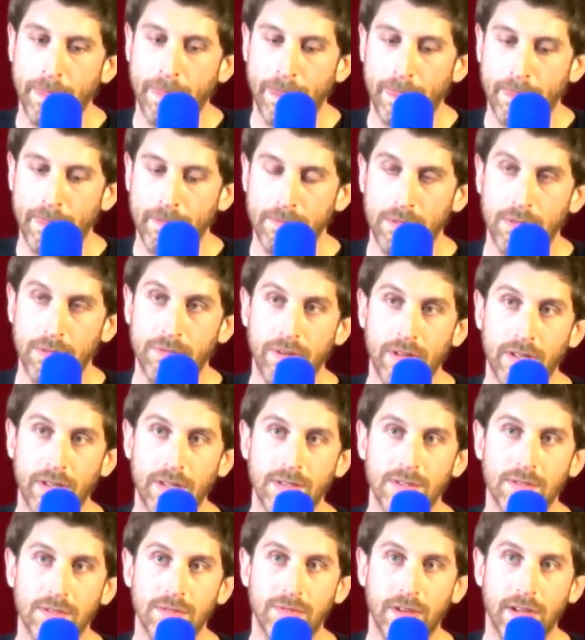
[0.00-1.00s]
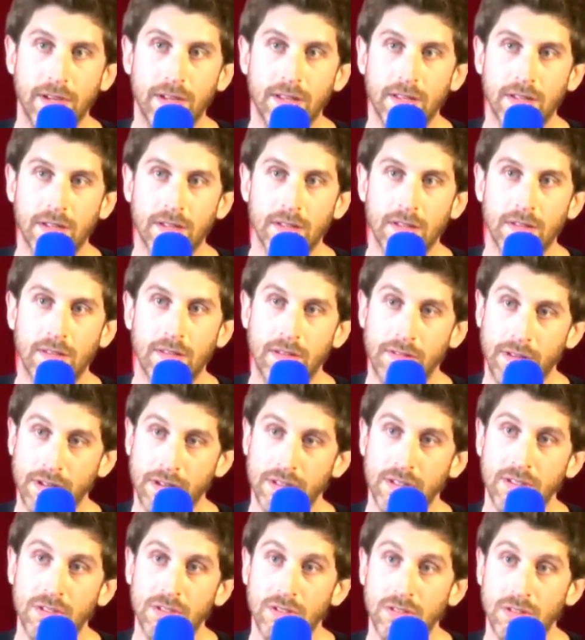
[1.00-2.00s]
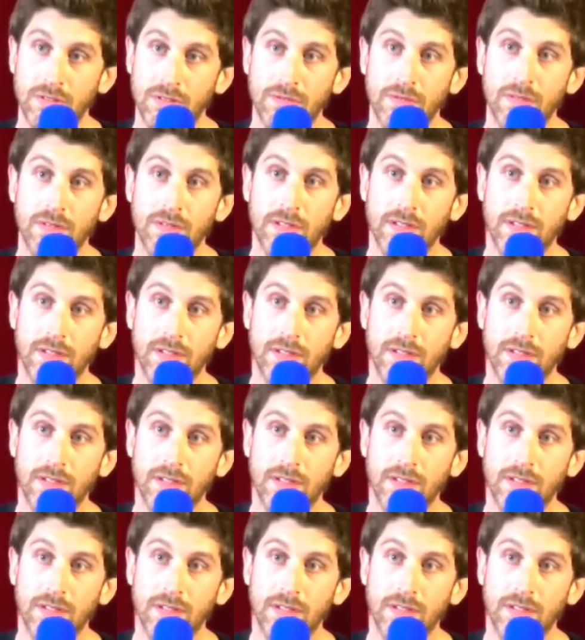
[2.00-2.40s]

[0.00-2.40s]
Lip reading: from the feelings of failure. They're actually two different